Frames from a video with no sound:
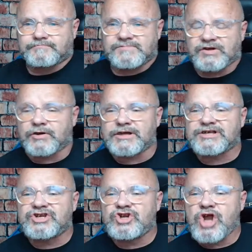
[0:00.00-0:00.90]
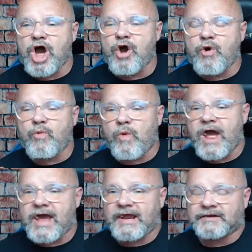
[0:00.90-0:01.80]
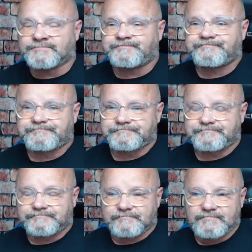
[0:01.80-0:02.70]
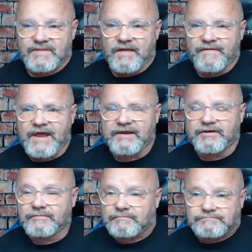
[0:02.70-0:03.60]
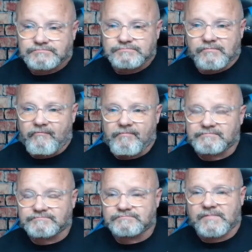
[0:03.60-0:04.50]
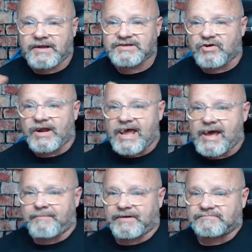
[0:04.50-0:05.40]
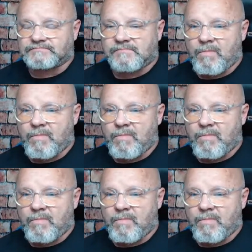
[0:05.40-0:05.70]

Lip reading: there is no way that it's going to happen.